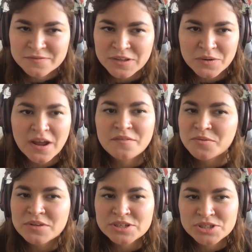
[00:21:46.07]
If they don't have
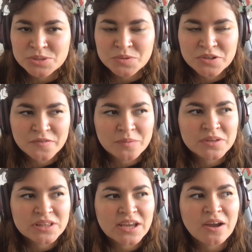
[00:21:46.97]
a relationship with their
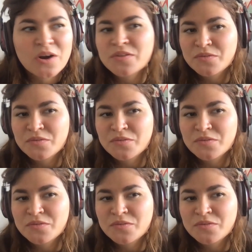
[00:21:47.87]
family, they are the